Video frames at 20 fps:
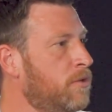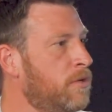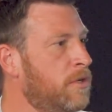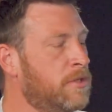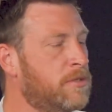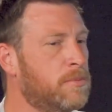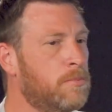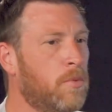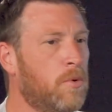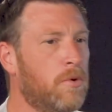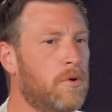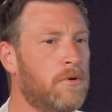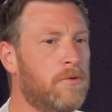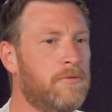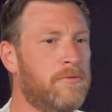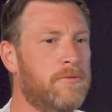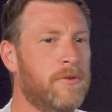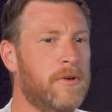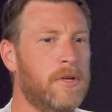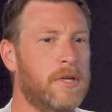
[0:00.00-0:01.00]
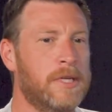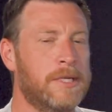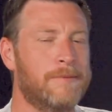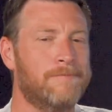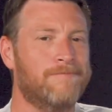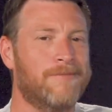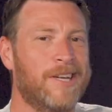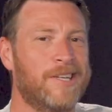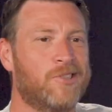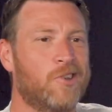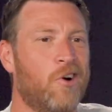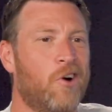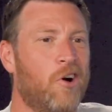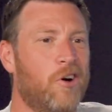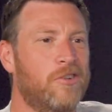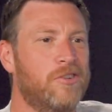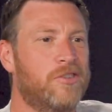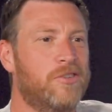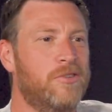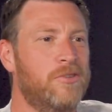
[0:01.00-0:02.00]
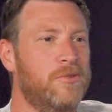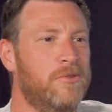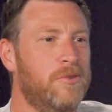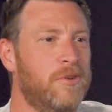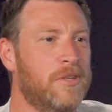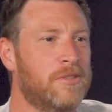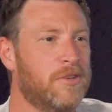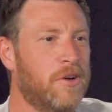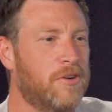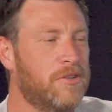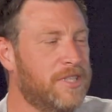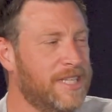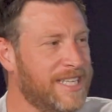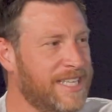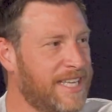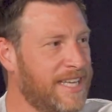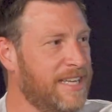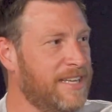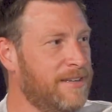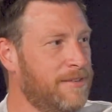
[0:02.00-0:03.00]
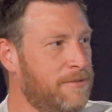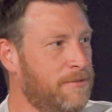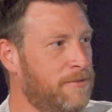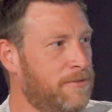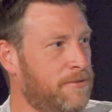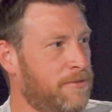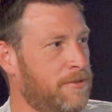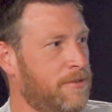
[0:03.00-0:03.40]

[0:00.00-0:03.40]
It's more of it's hard to give